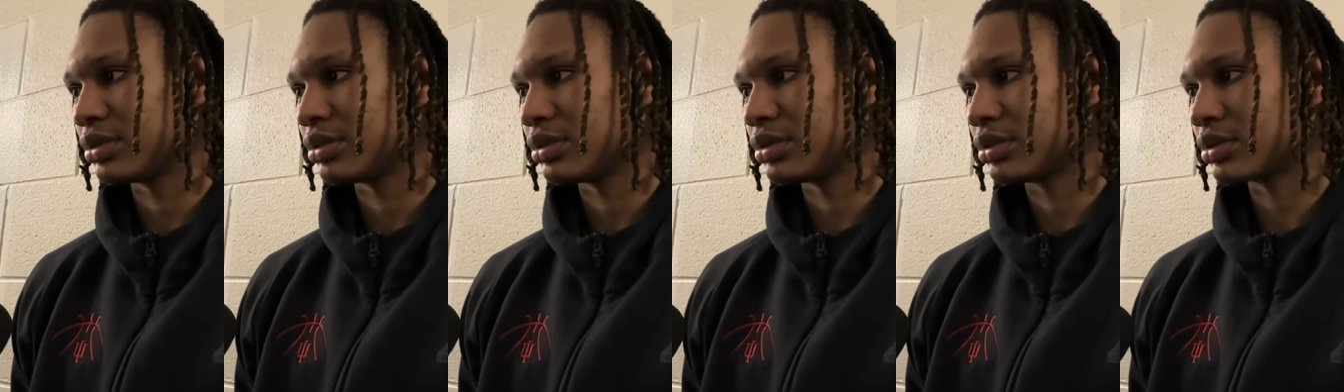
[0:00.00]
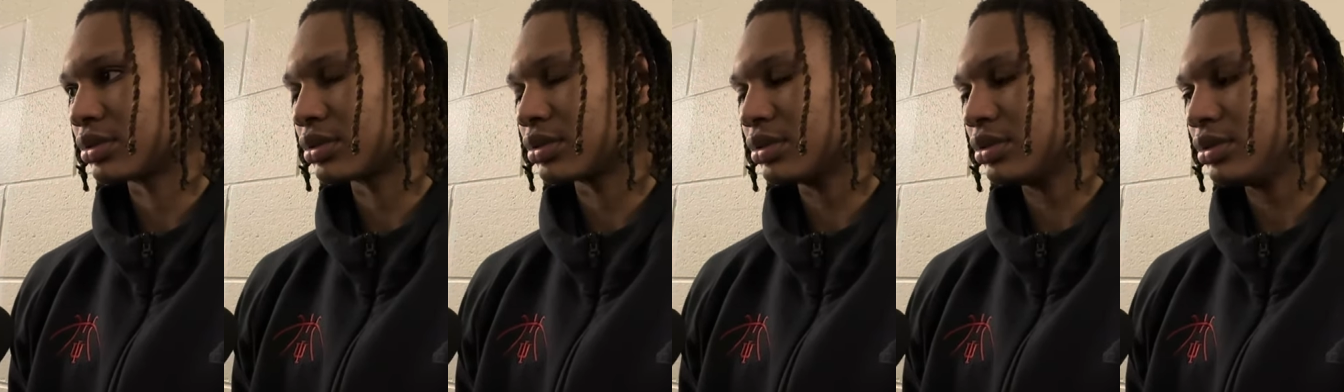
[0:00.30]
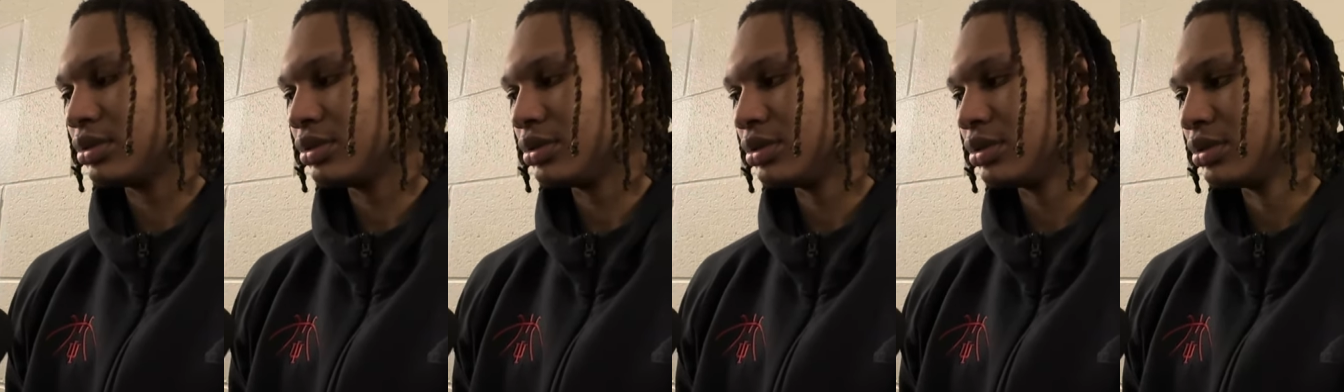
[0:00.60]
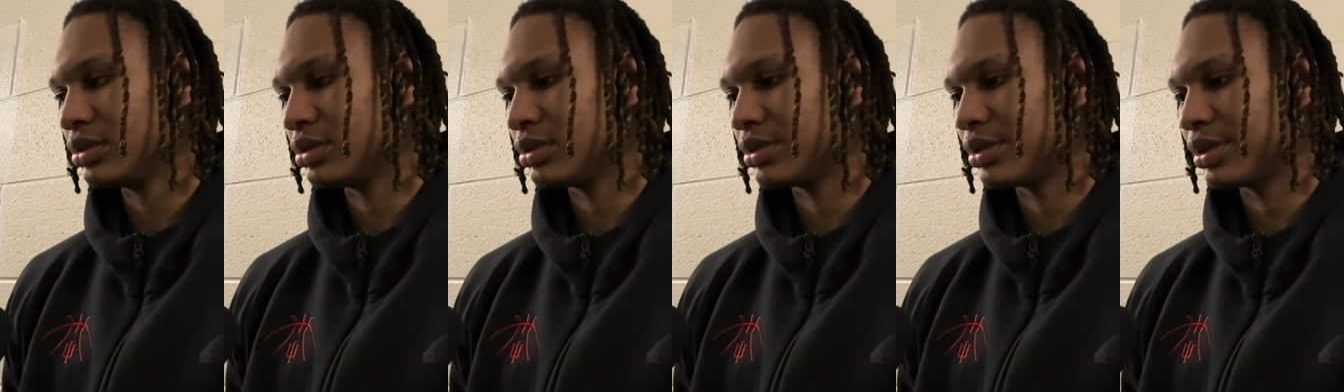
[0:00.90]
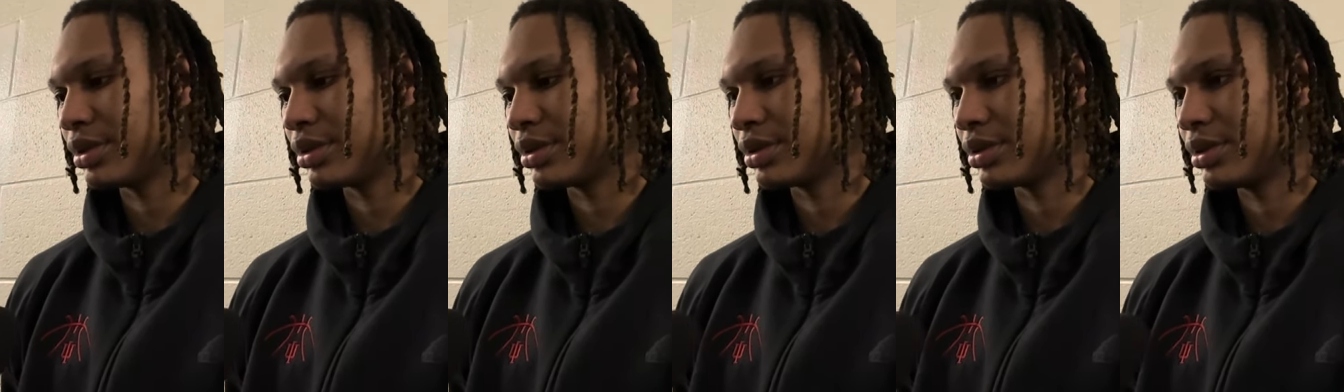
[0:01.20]
three? You see
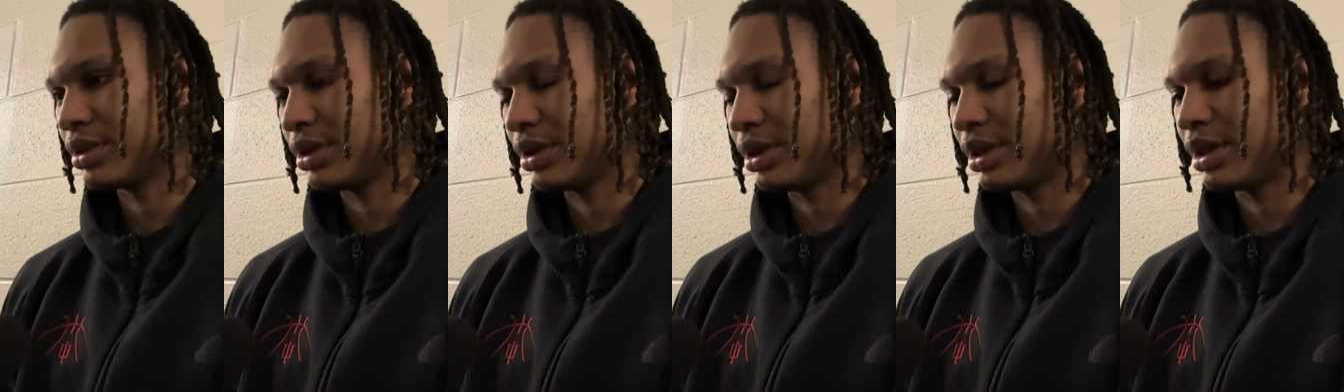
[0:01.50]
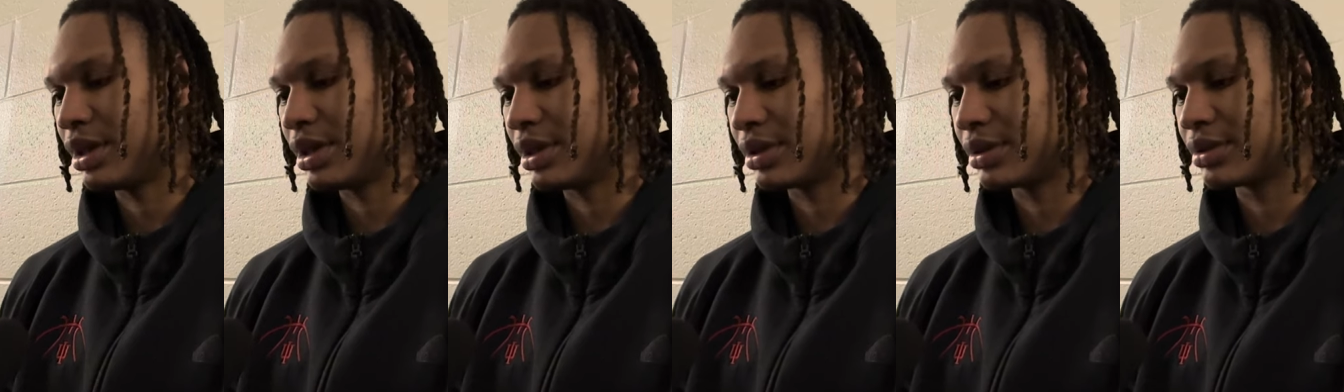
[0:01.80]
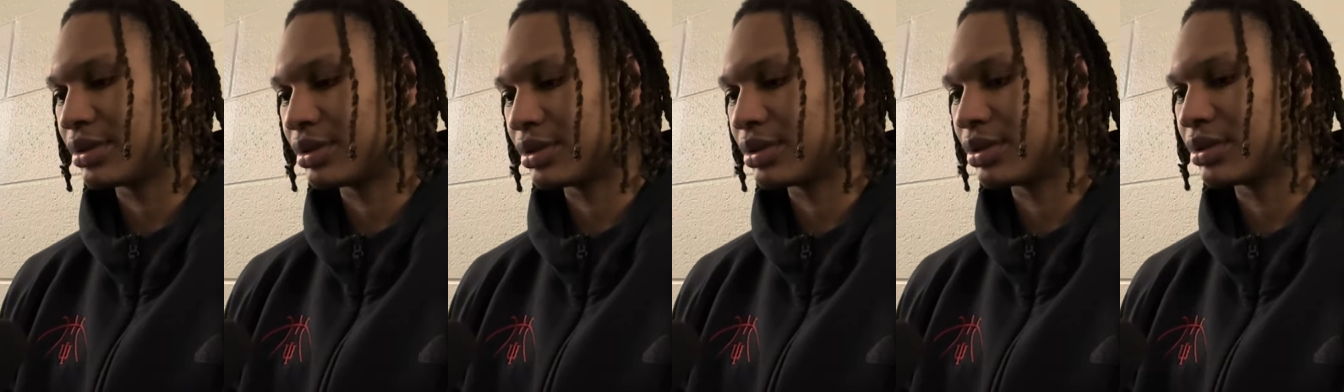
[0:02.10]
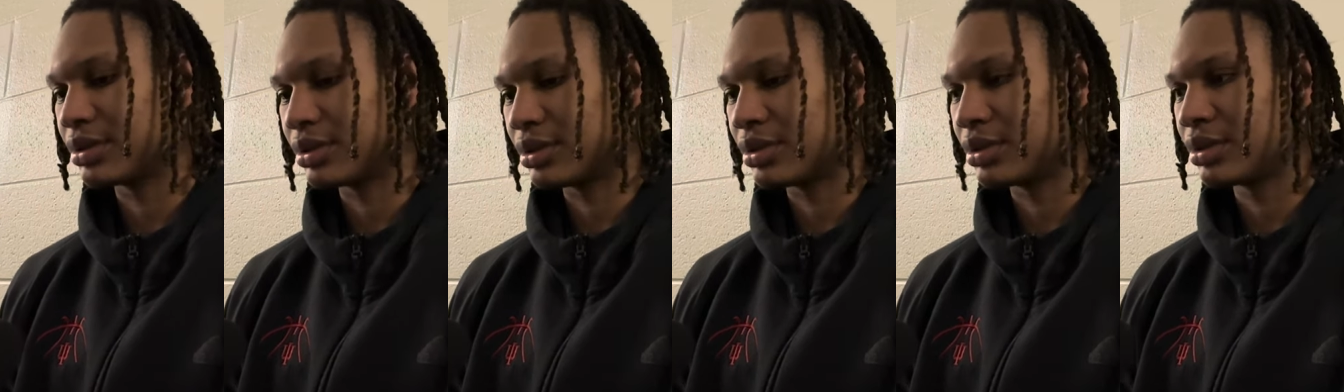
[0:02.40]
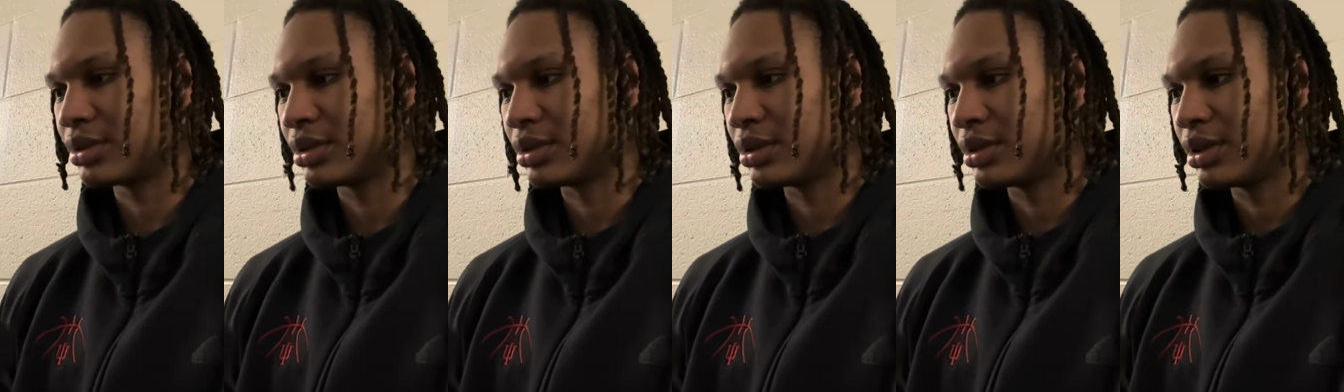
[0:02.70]
Galloway start to drive, the ball's going
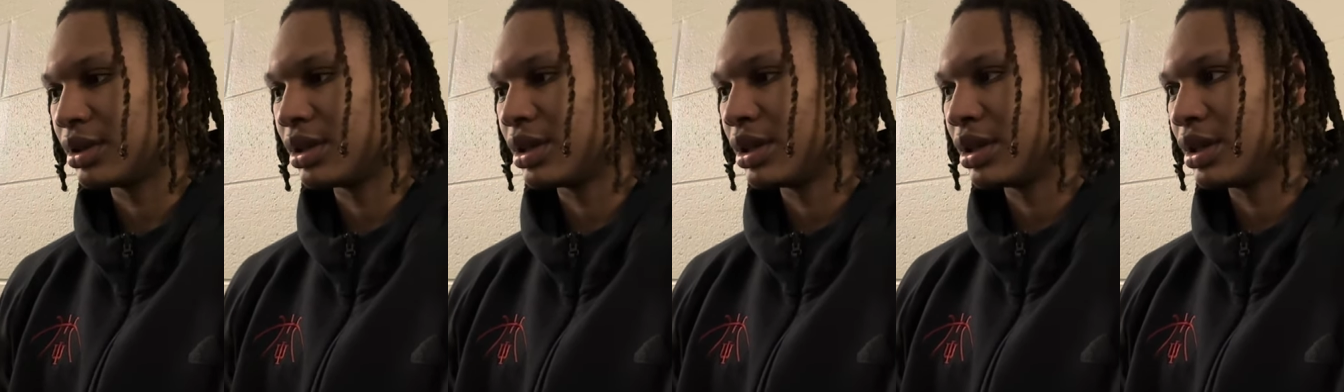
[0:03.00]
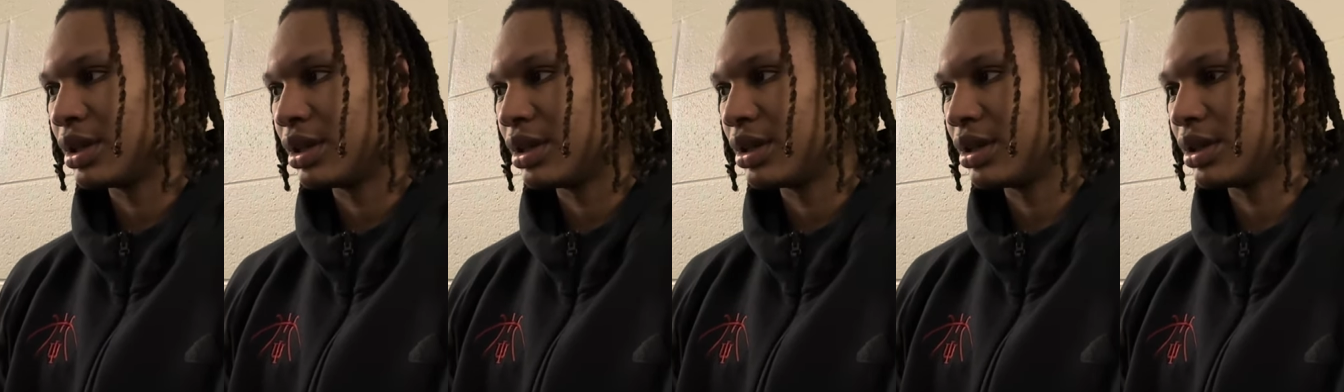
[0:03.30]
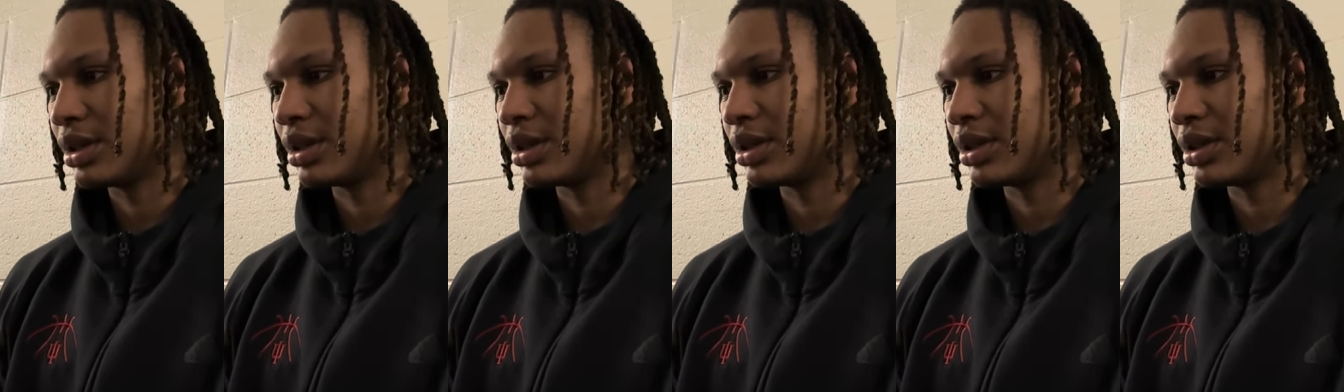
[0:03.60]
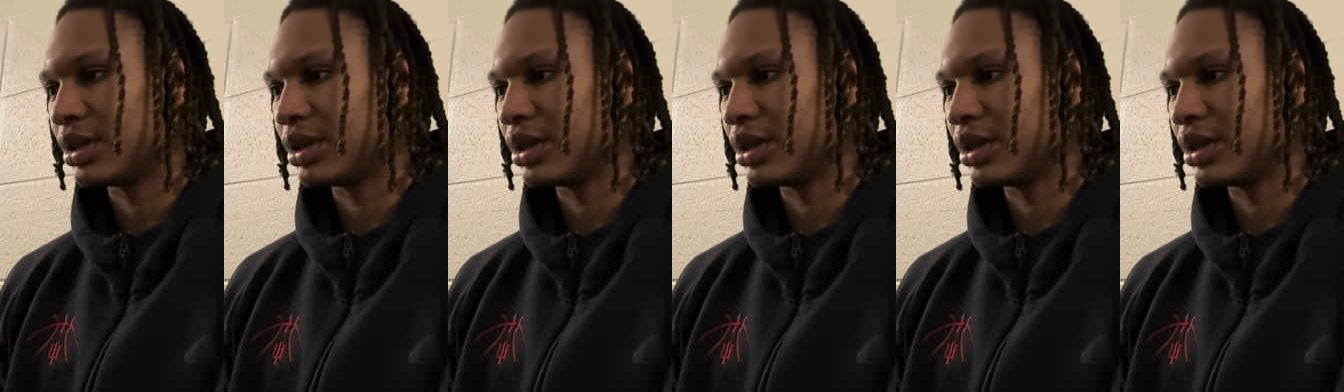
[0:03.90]
out, you're thinking what?